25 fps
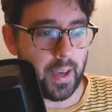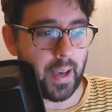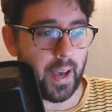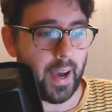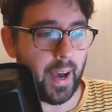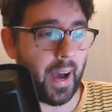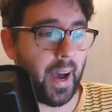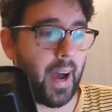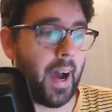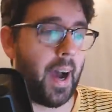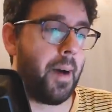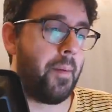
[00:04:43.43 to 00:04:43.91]

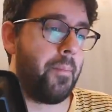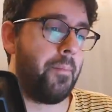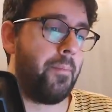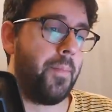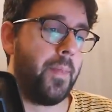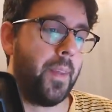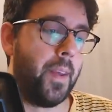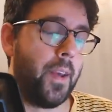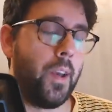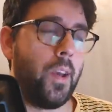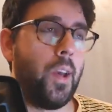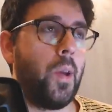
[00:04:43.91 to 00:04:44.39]

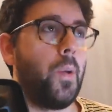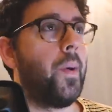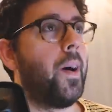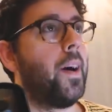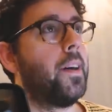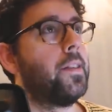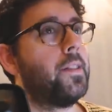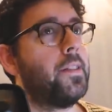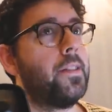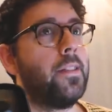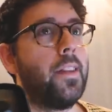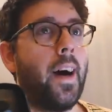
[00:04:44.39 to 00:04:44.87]
Um, who
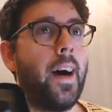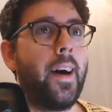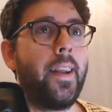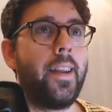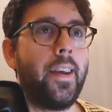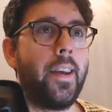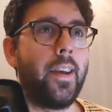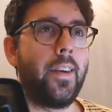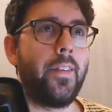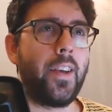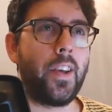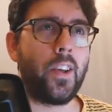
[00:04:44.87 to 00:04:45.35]
else has not had
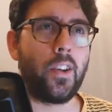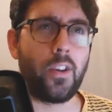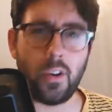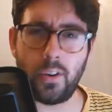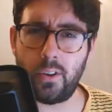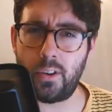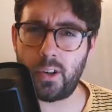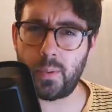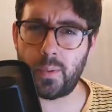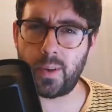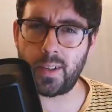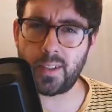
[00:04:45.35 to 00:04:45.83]
it? I think
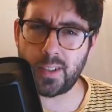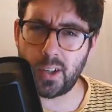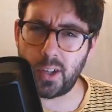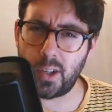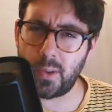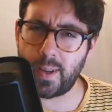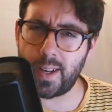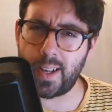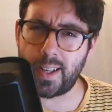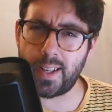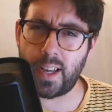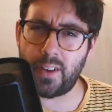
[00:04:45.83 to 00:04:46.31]
Gundogan. Has
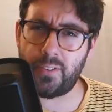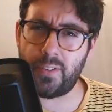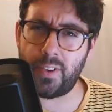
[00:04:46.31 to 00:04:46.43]
Gundogan had it?